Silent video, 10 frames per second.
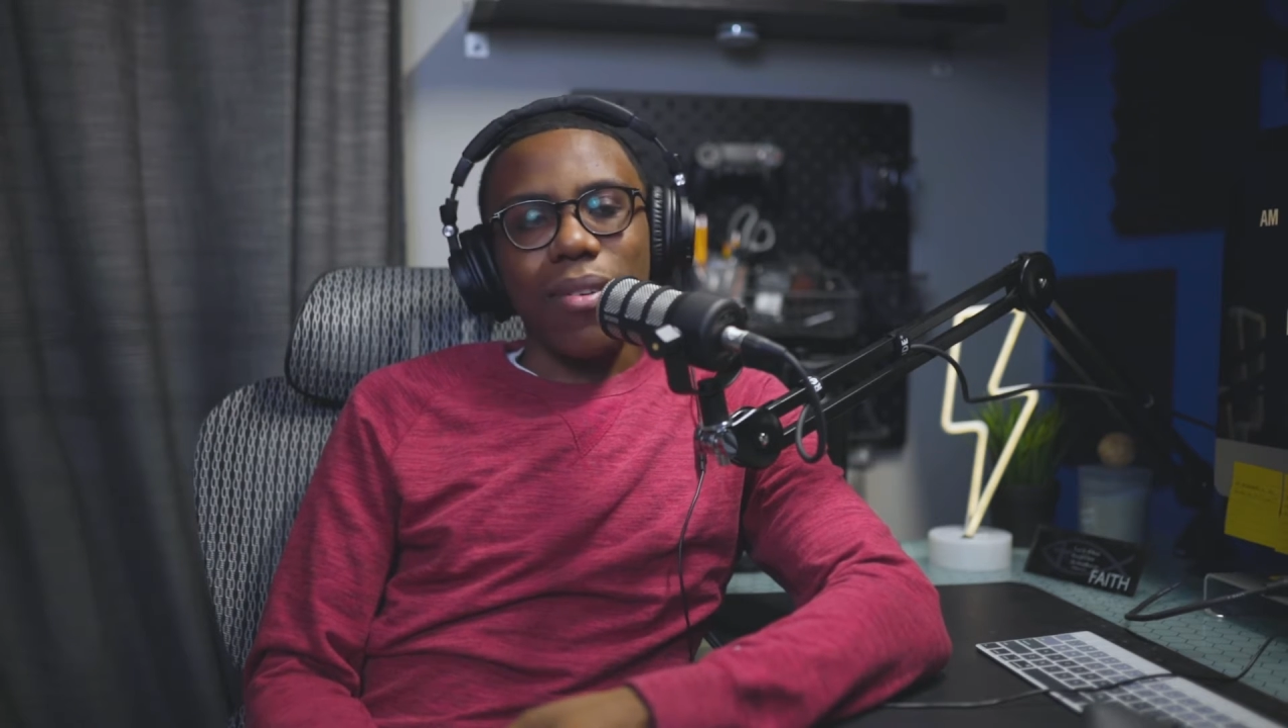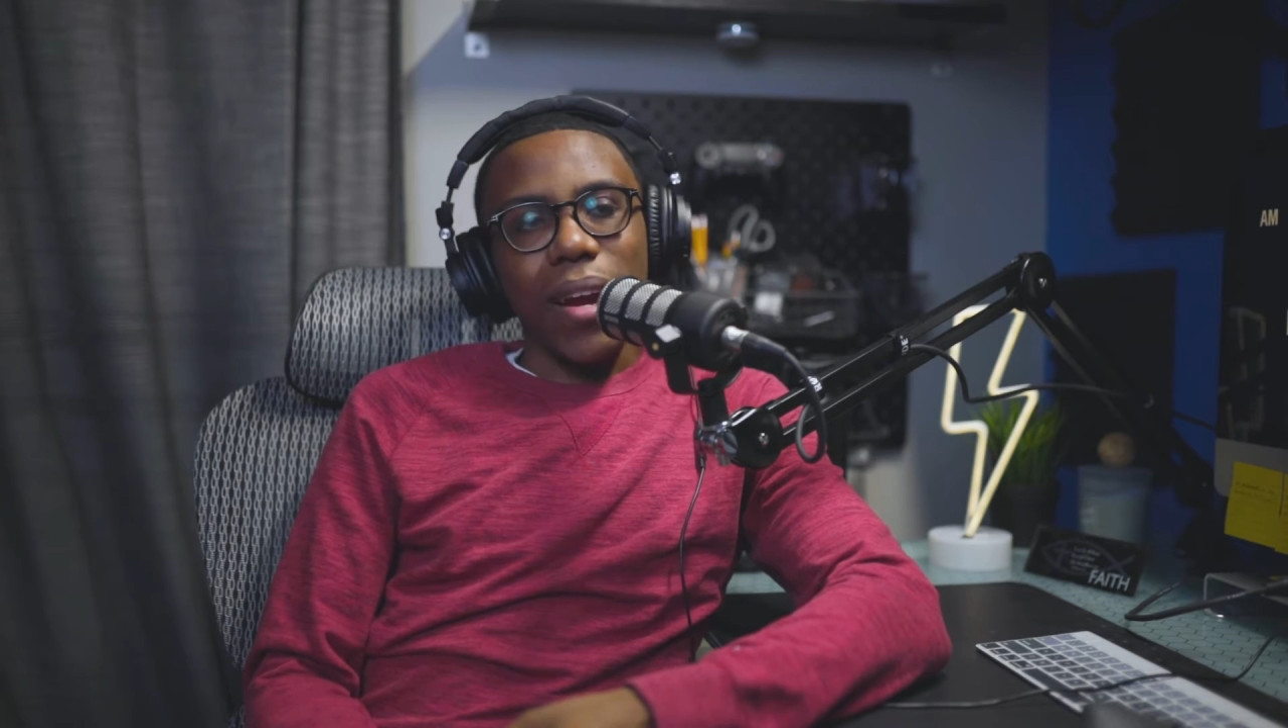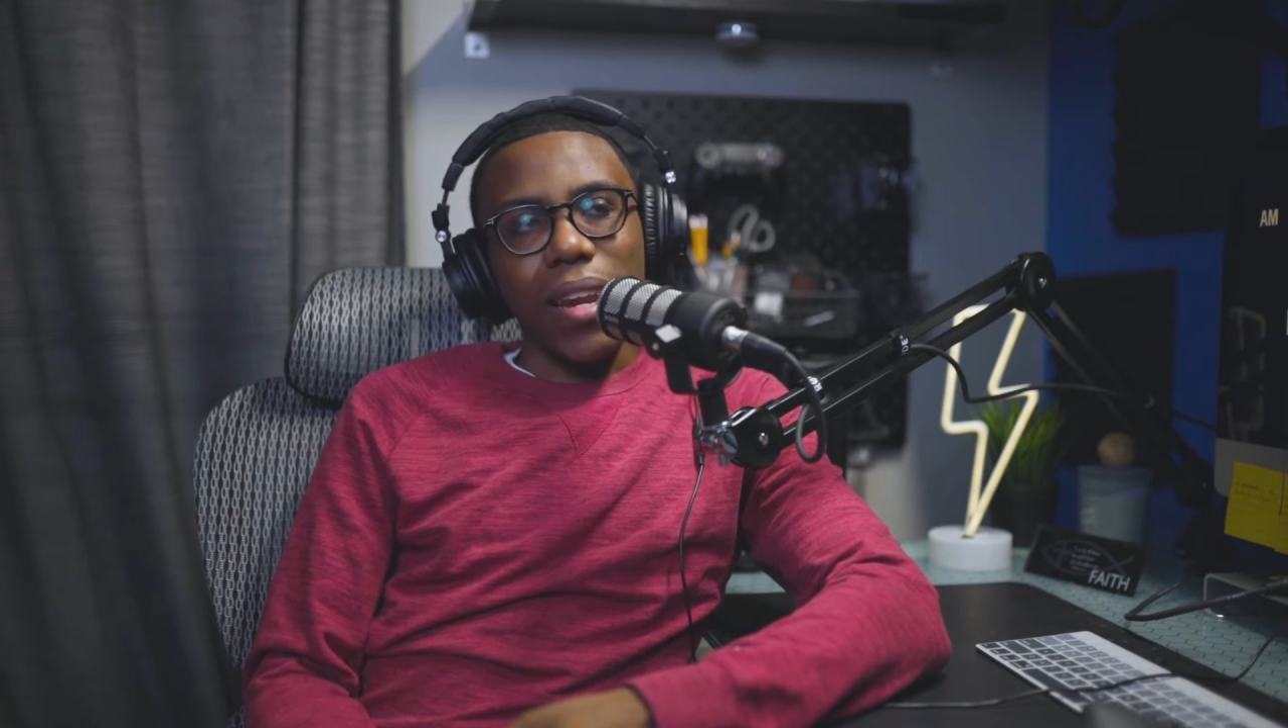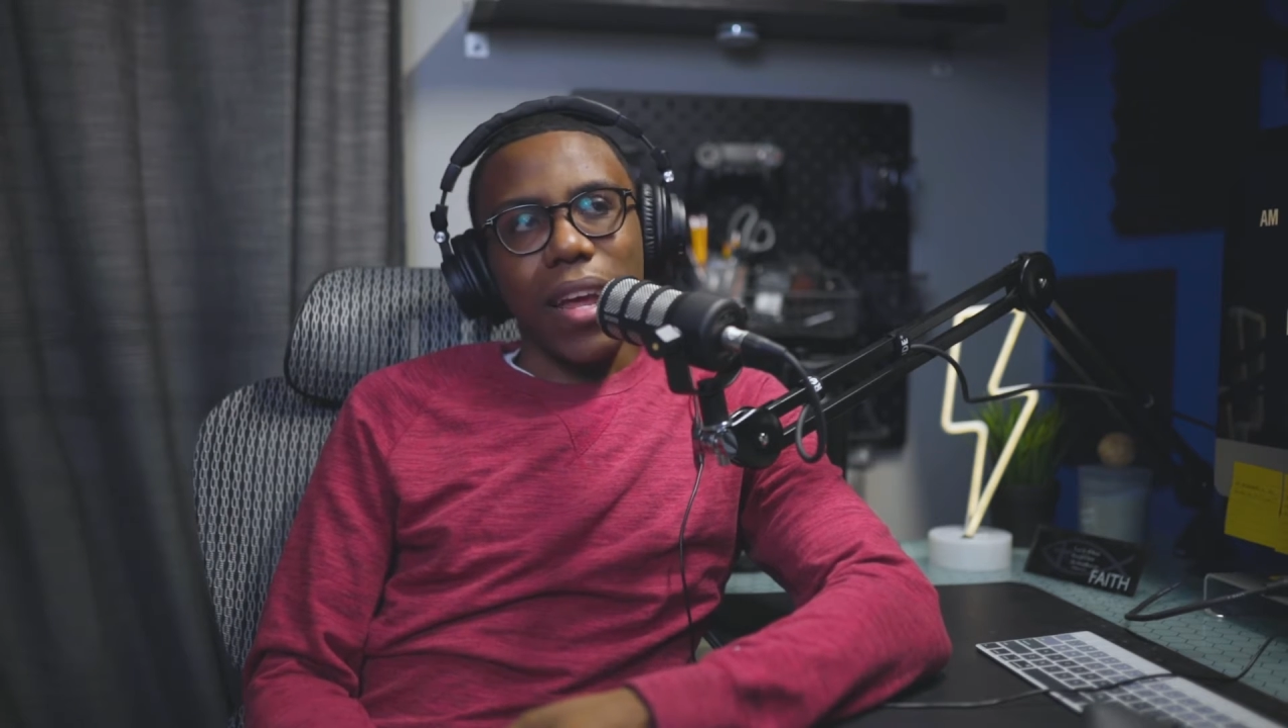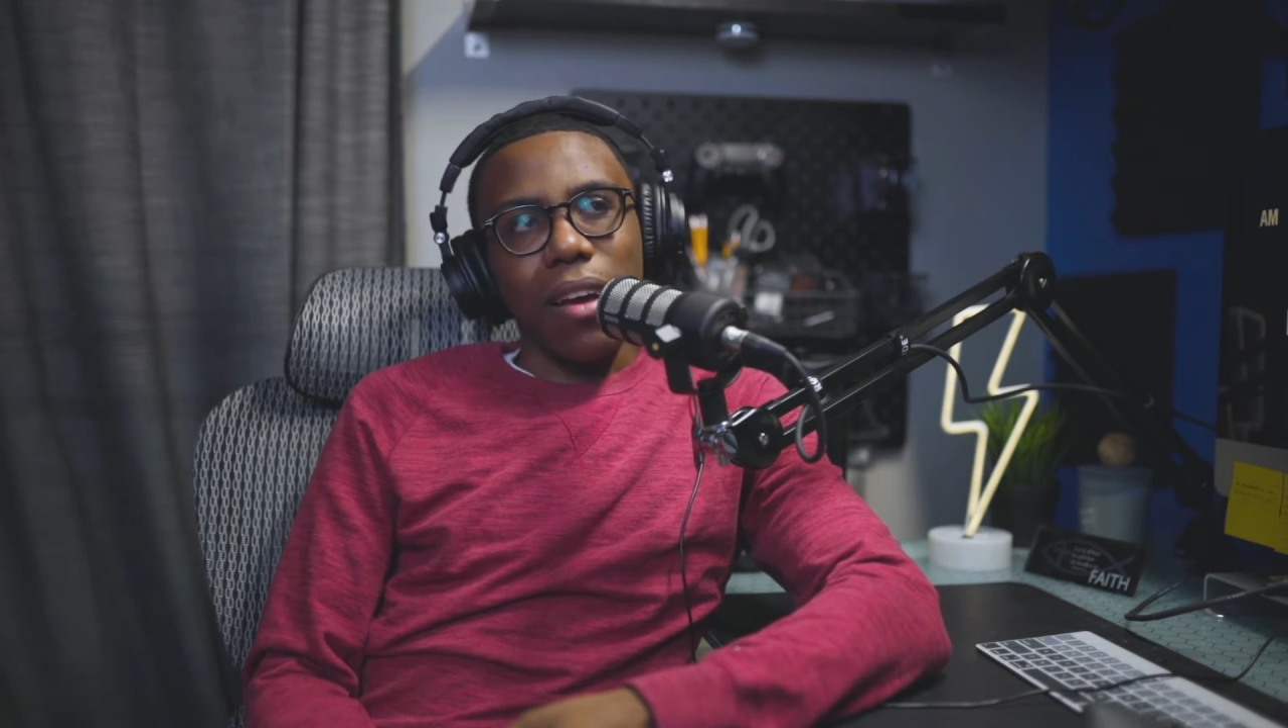
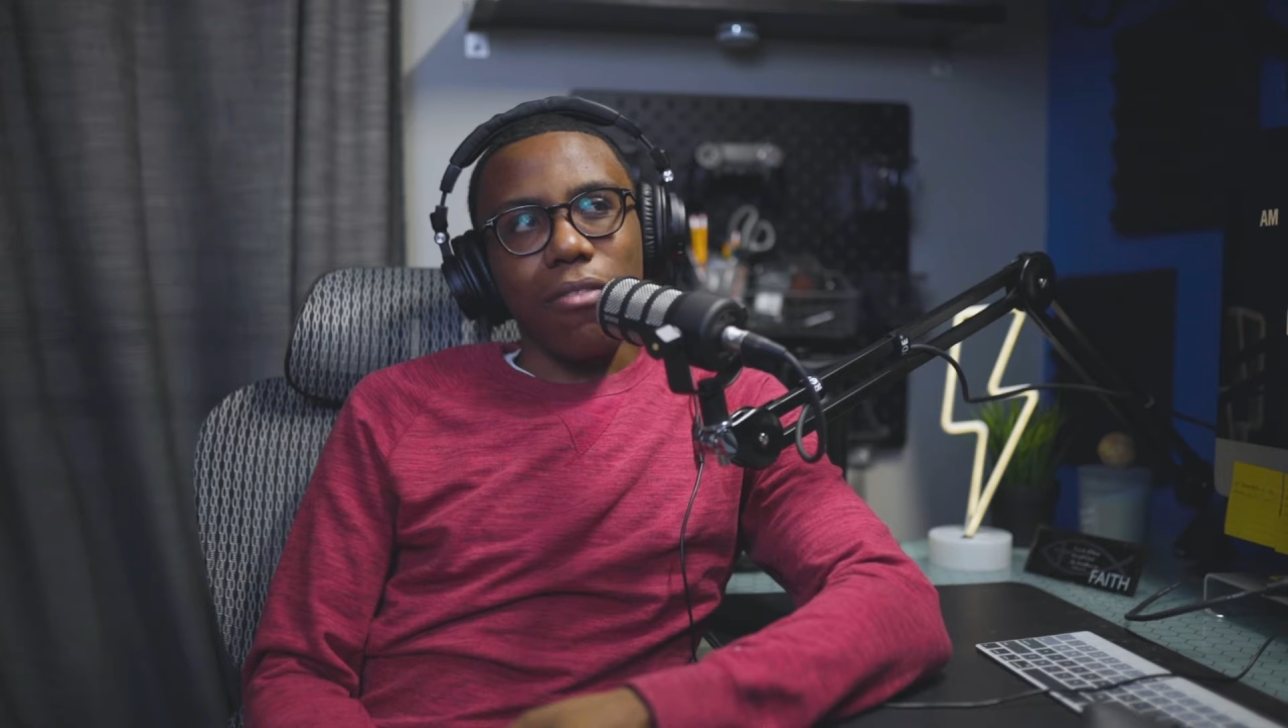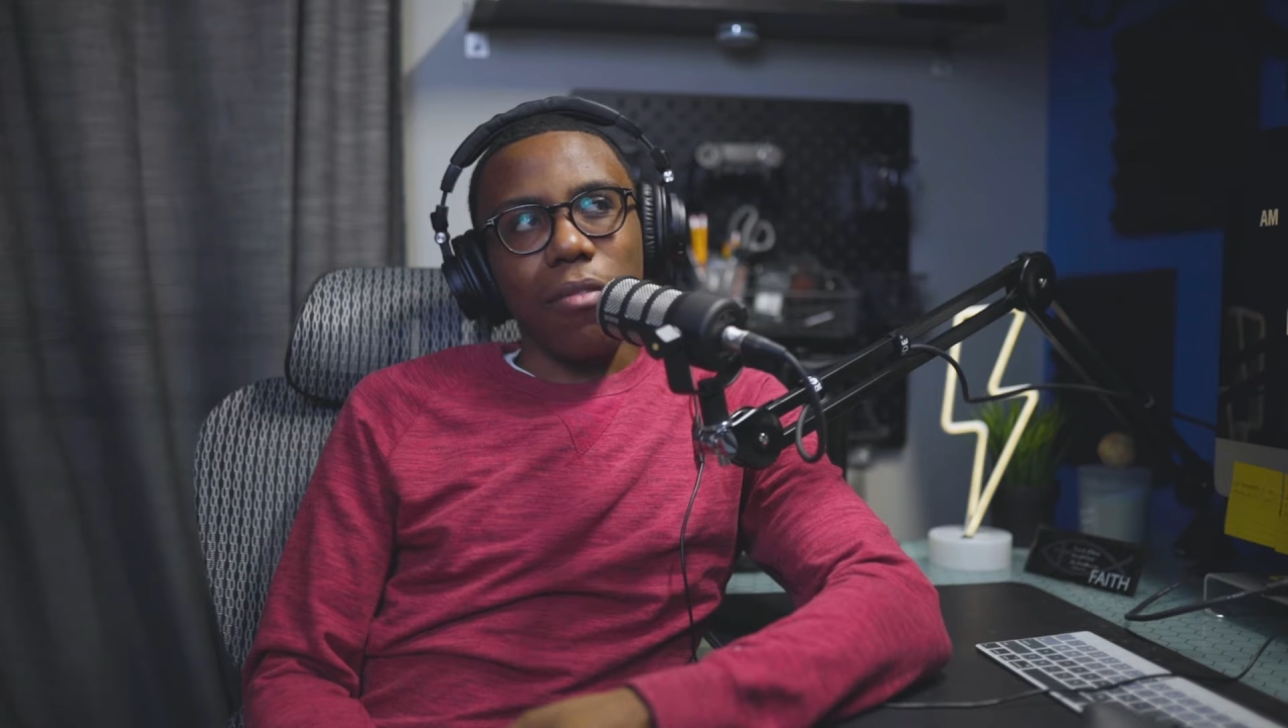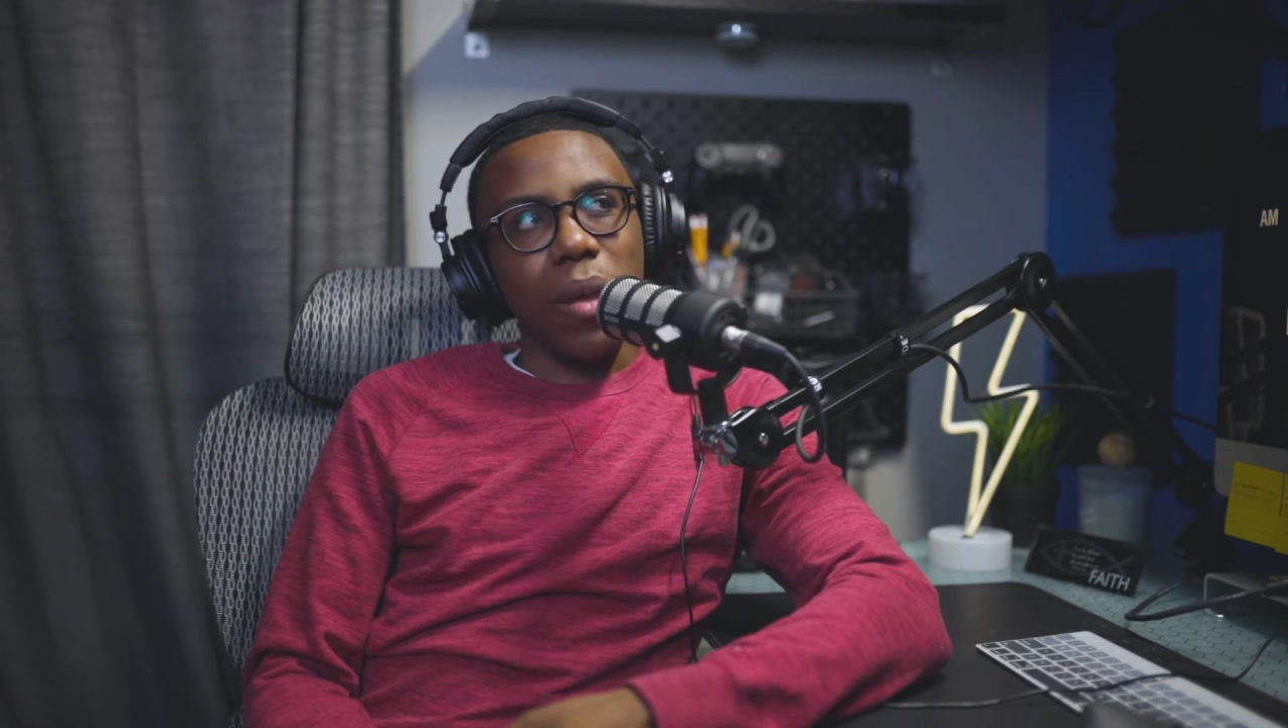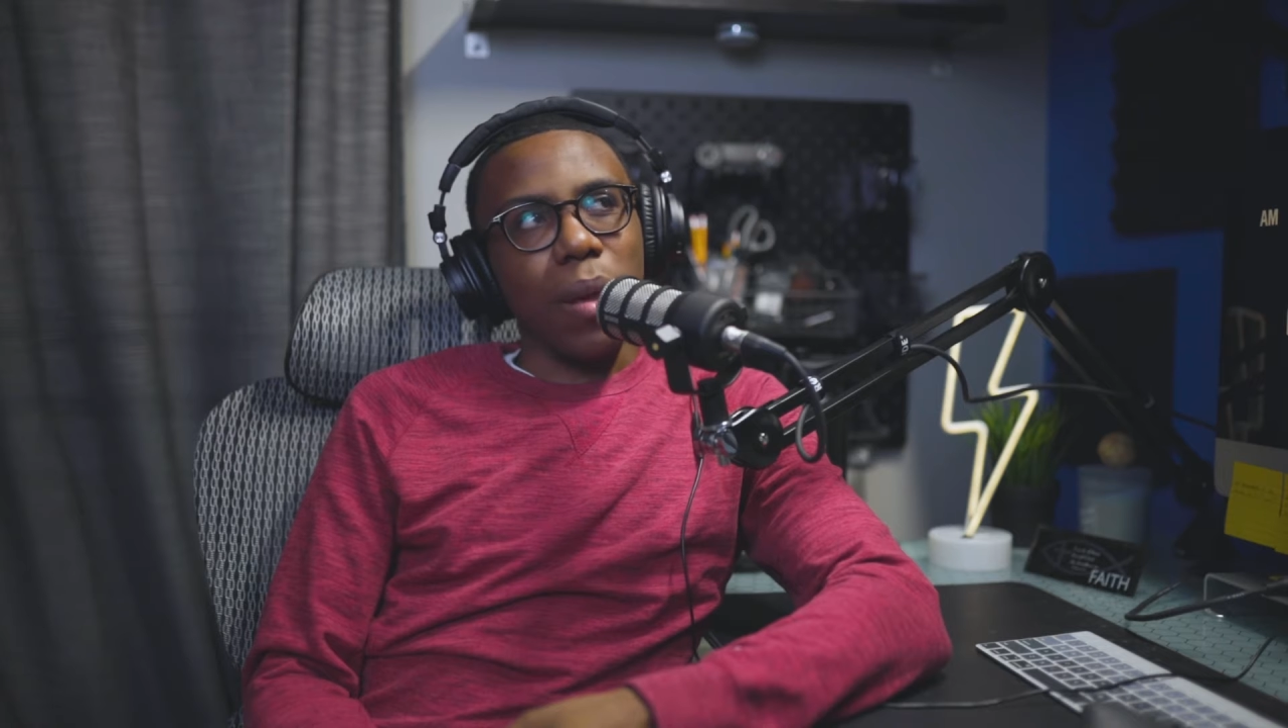right now from